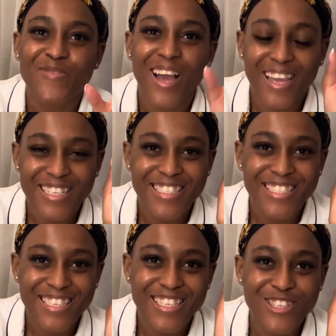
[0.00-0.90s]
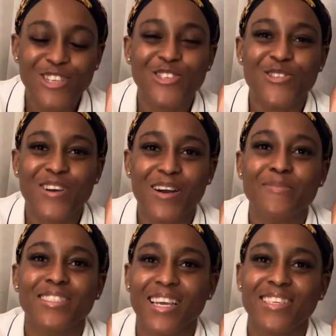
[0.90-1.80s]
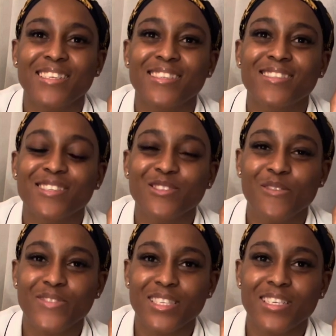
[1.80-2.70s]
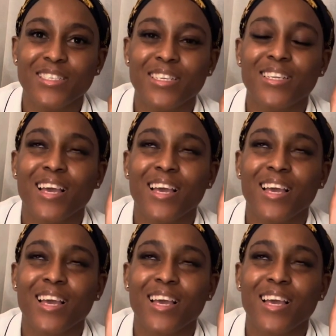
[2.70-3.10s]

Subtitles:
I did not know how much I needed this conversation,